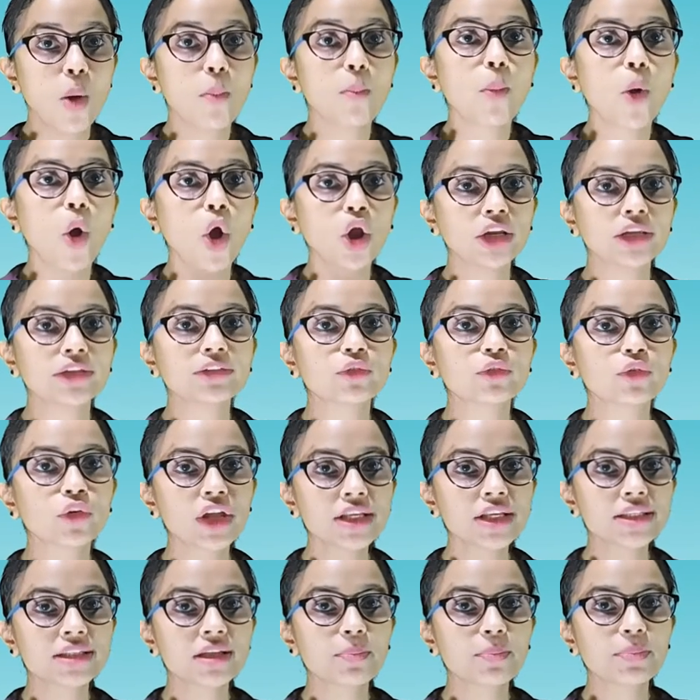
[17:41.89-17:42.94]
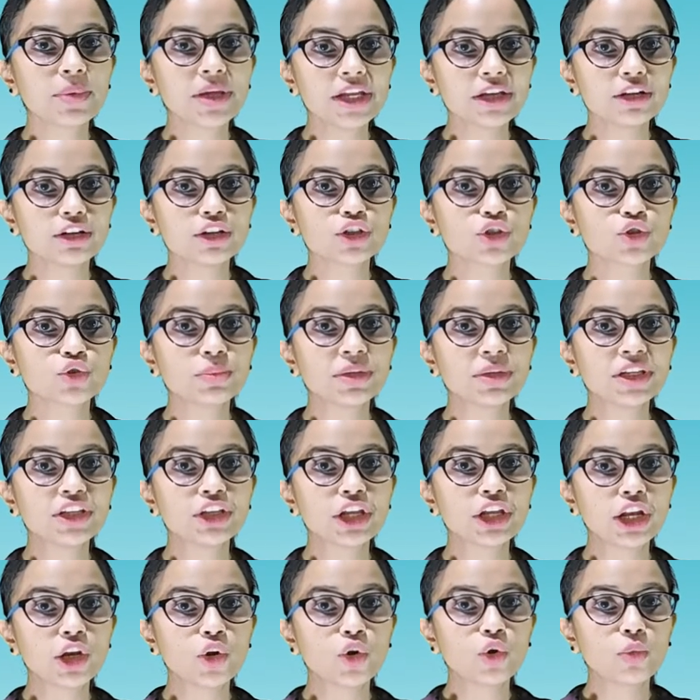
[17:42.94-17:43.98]
Pollen grains appear to be
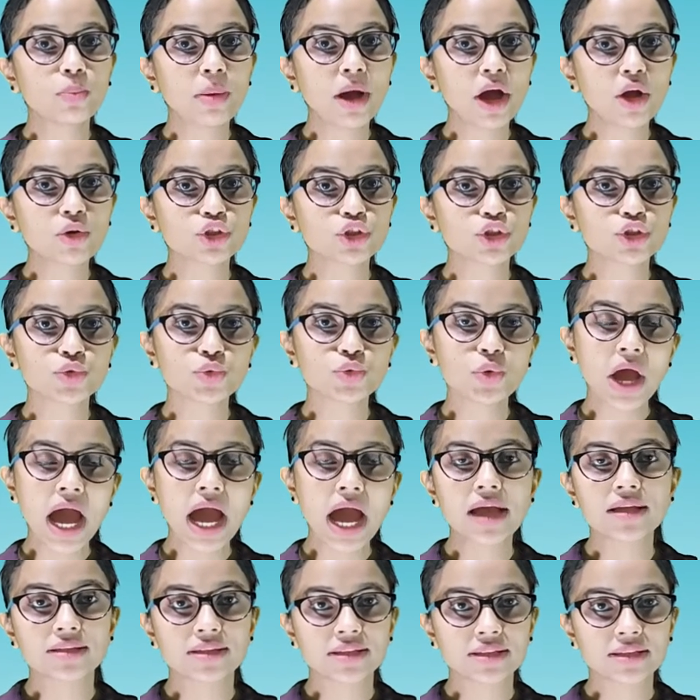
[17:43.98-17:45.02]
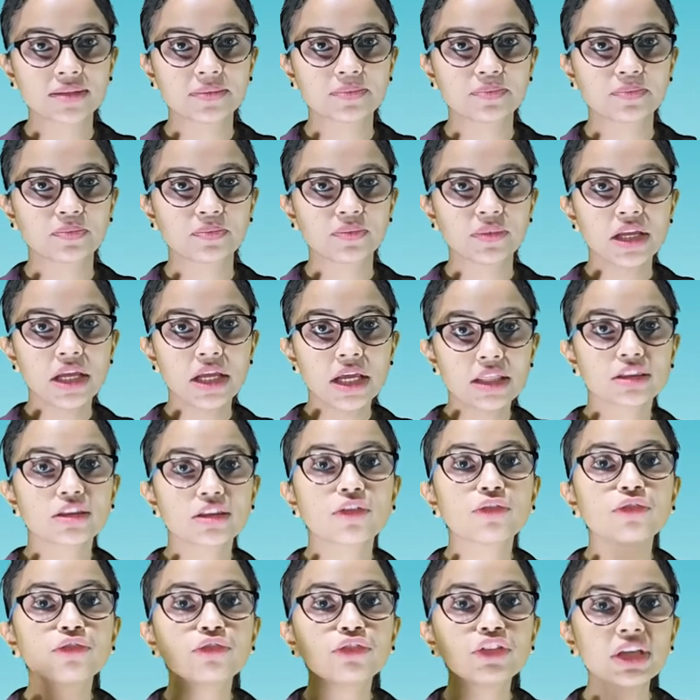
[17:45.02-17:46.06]
yellow powder to us.
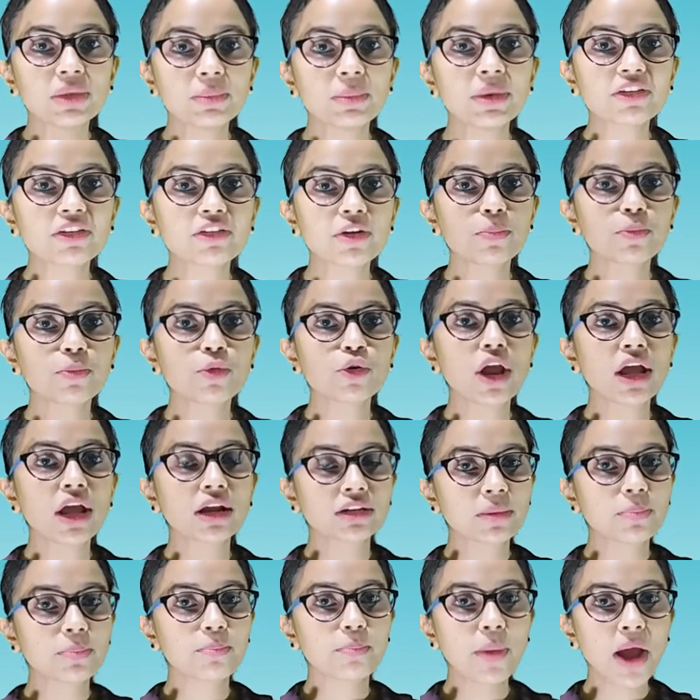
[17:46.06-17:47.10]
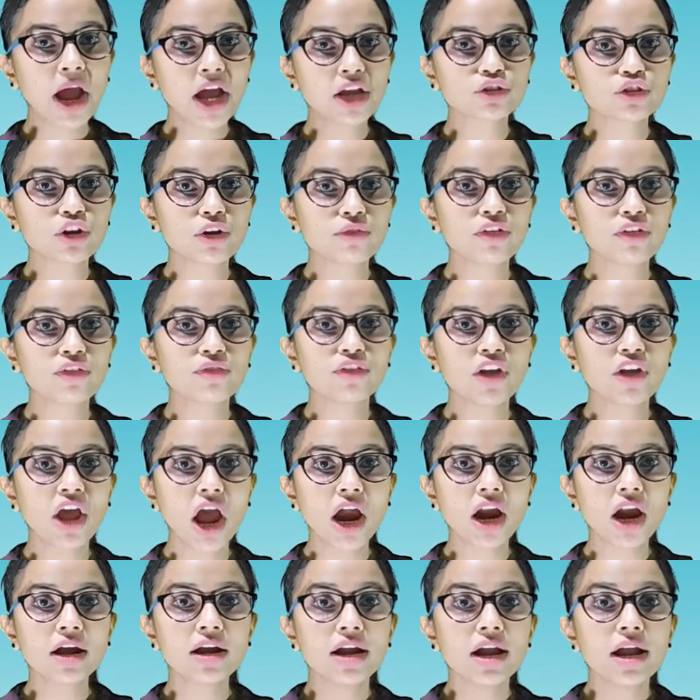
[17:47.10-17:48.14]
The female reproductive part of a
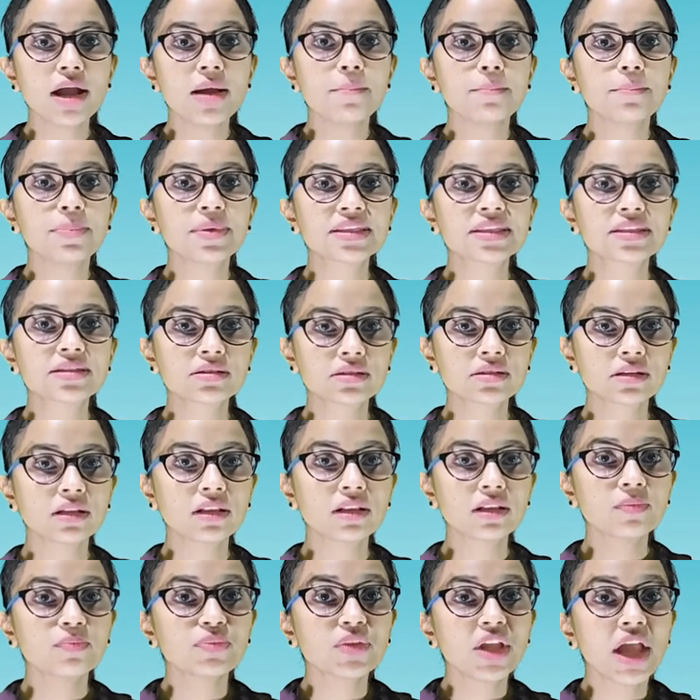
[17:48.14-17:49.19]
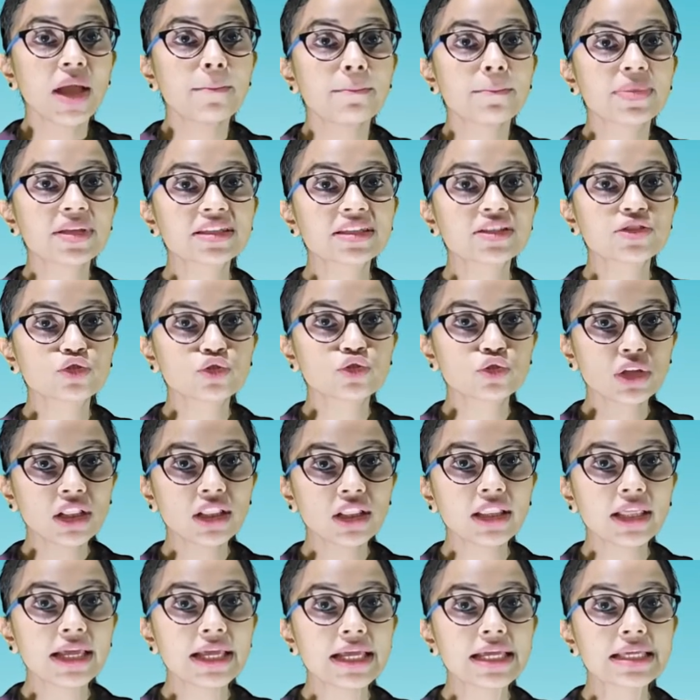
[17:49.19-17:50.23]
flower pistil Pistil
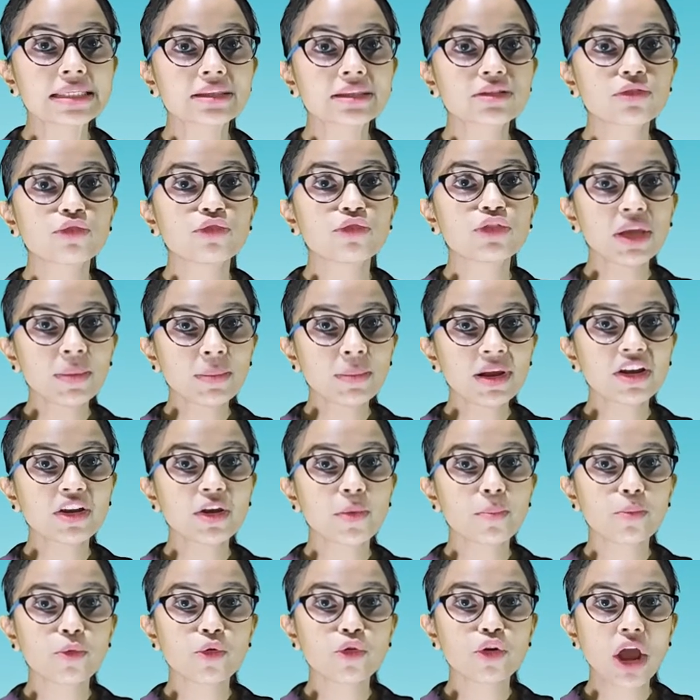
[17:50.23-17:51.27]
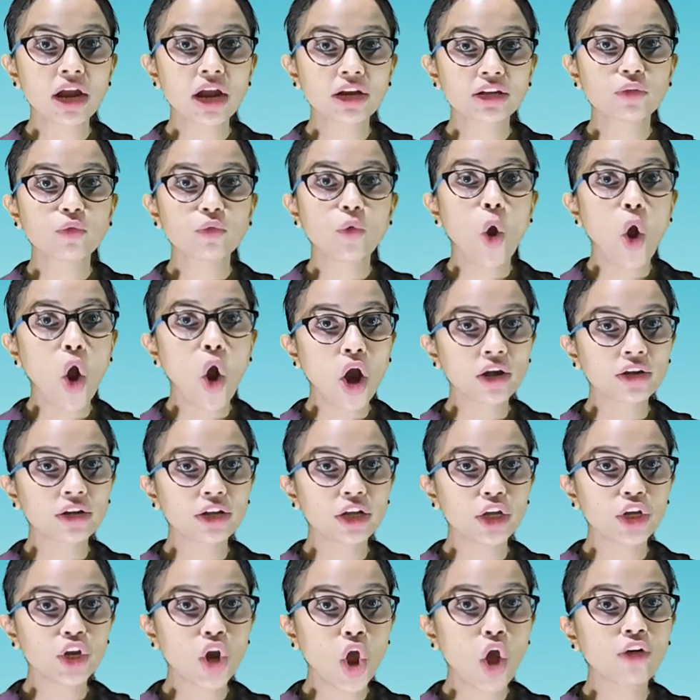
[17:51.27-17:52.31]
is the female reproductive
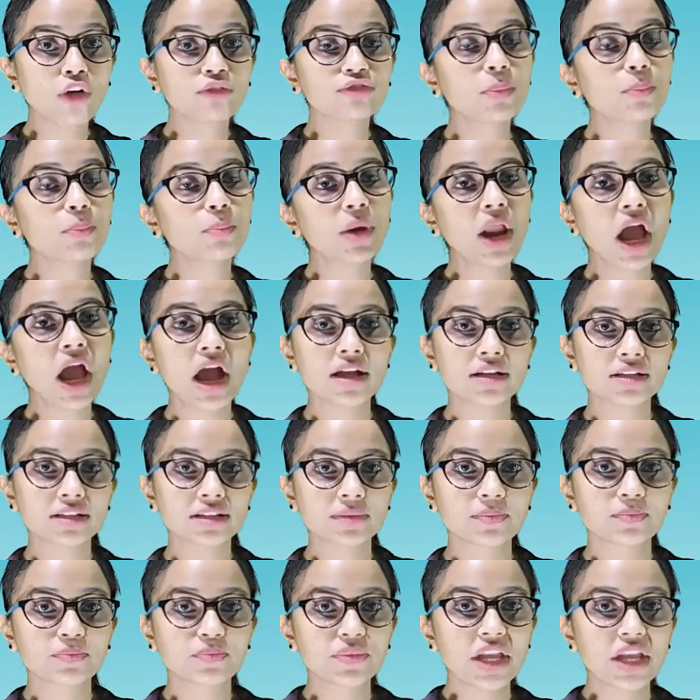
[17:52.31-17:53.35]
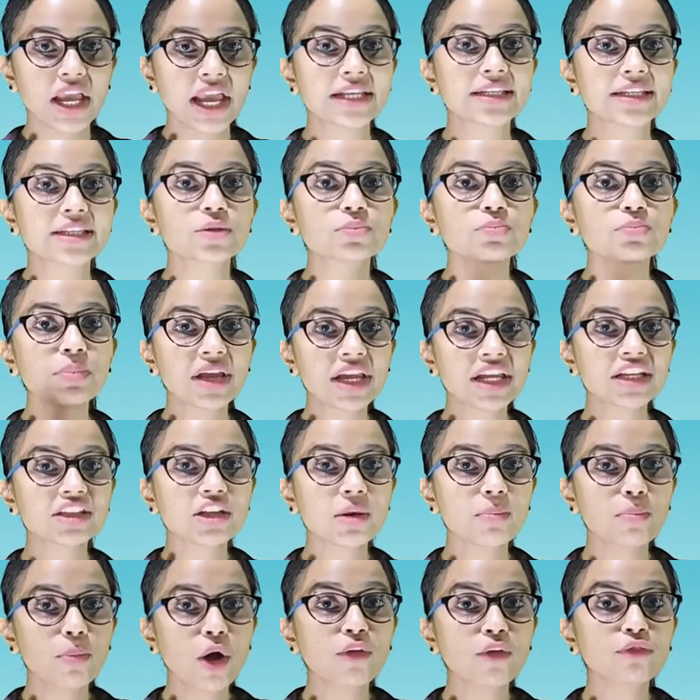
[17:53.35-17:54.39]
organ of the plant. It is made
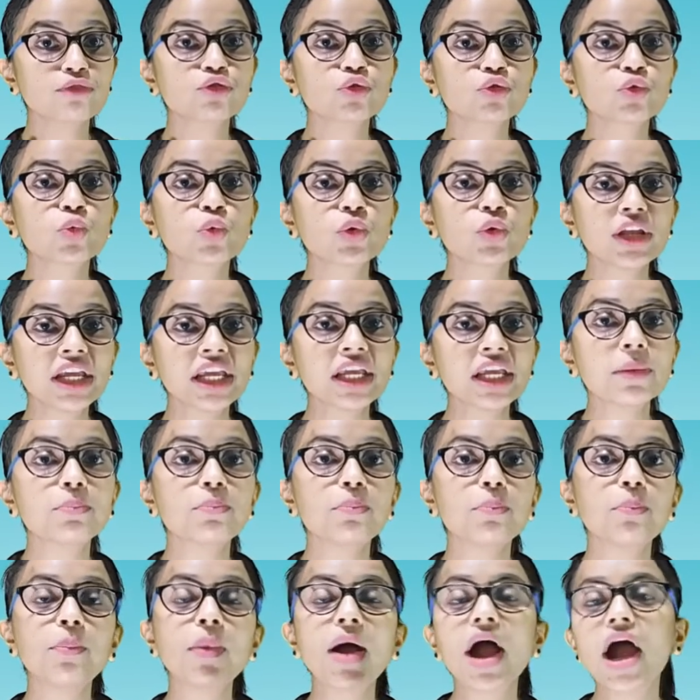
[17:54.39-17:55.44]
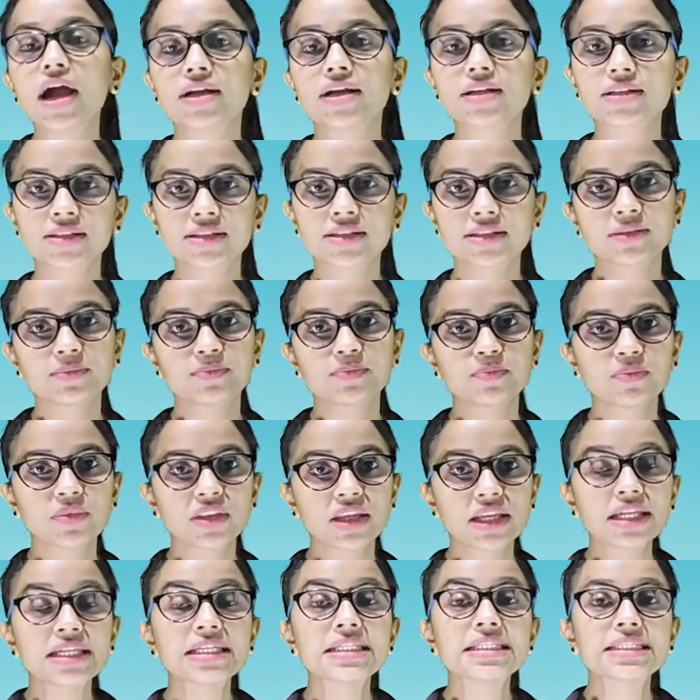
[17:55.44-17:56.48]
up of three parts
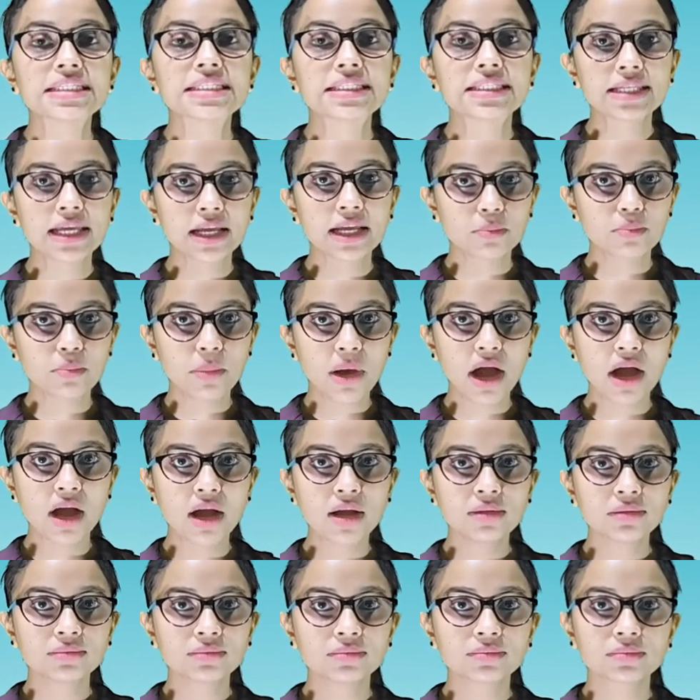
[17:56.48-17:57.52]
stigma,